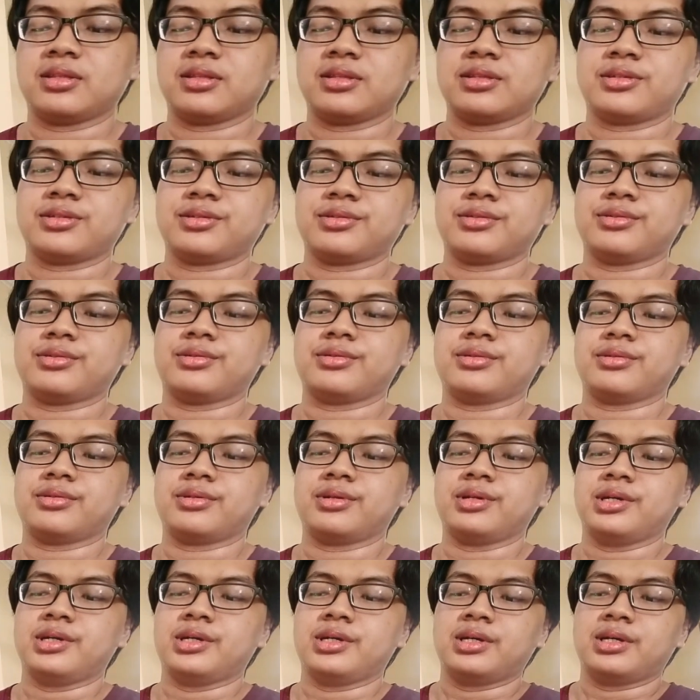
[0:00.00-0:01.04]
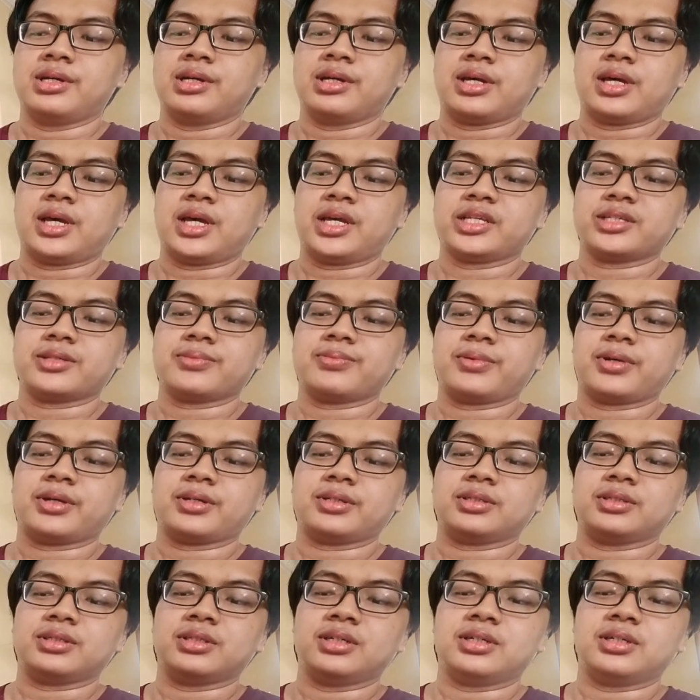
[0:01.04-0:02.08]
So I
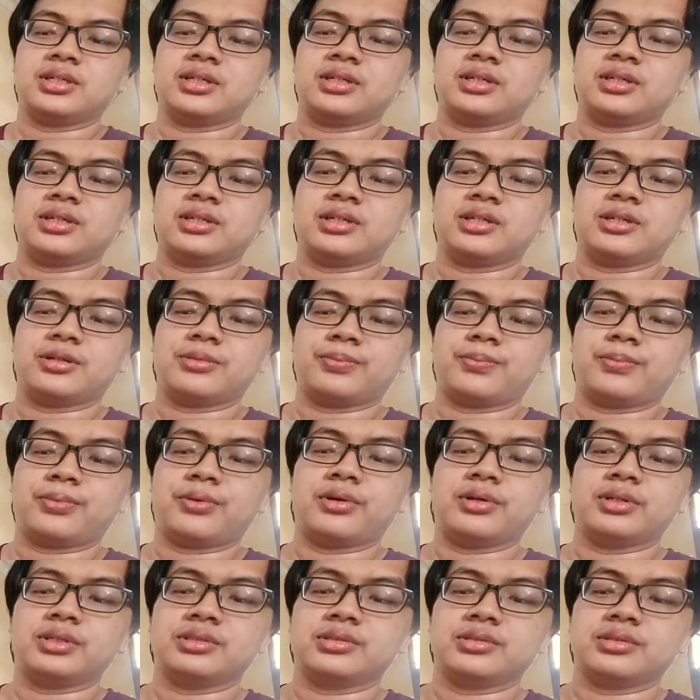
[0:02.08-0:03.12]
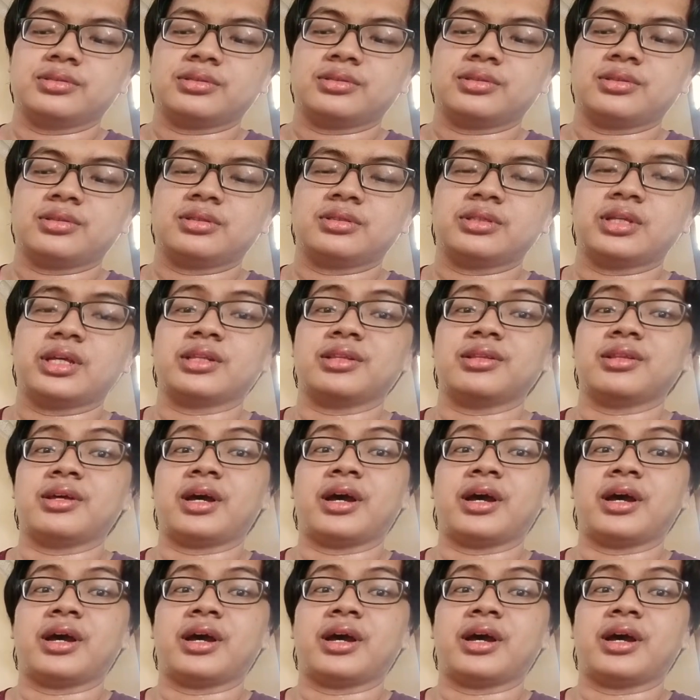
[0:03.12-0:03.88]
expect the point that